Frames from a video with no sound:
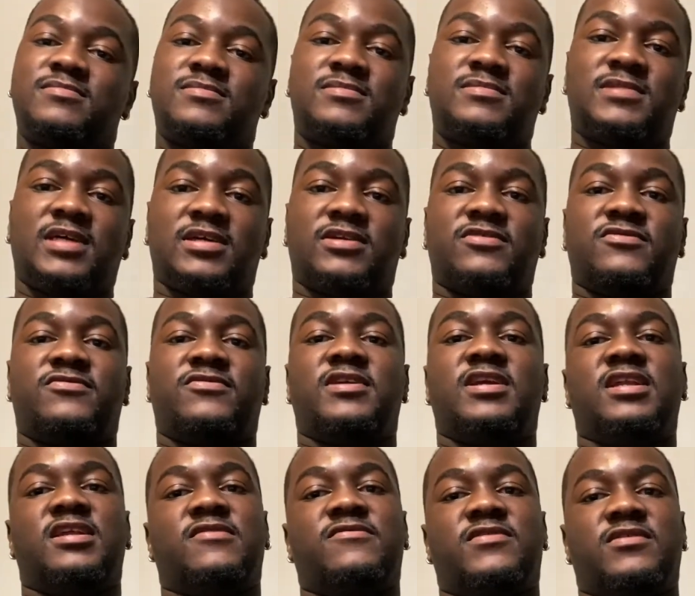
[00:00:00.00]
tuck your
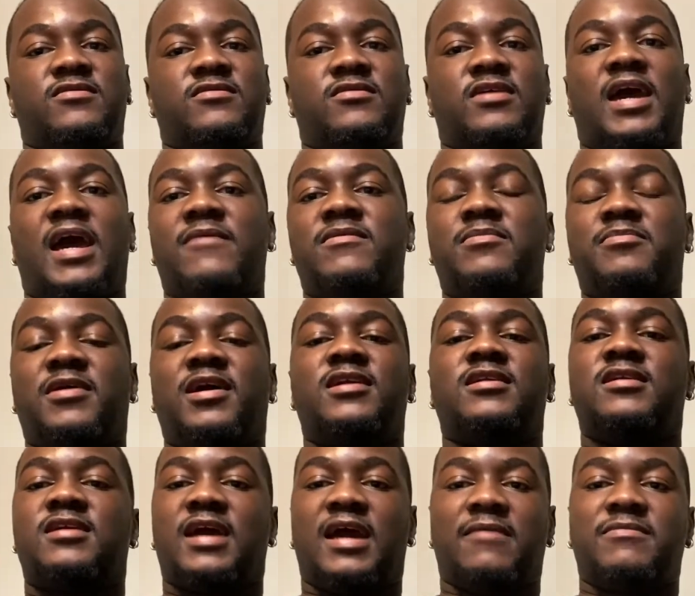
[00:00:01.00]
feet. If you have a
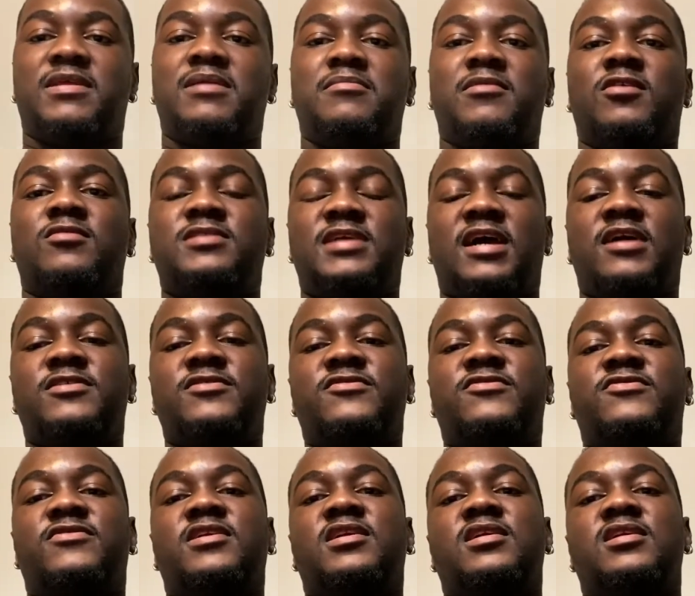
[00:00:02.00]
partner, have them hold down your
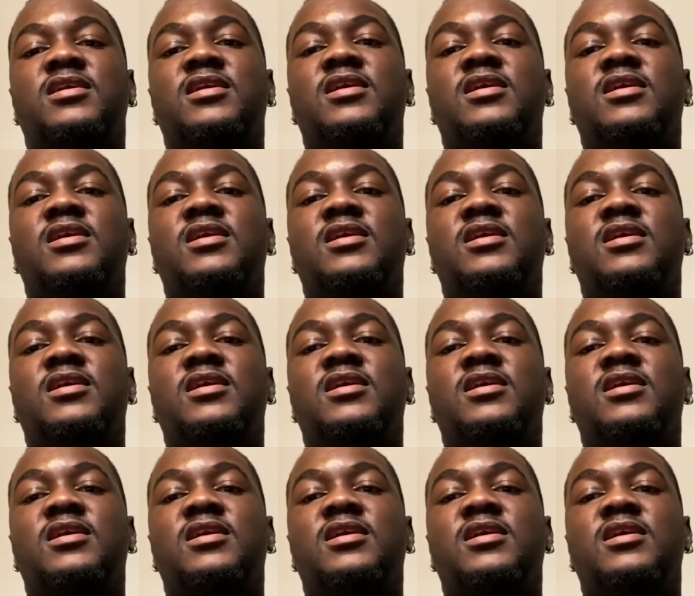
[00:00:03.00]
feet.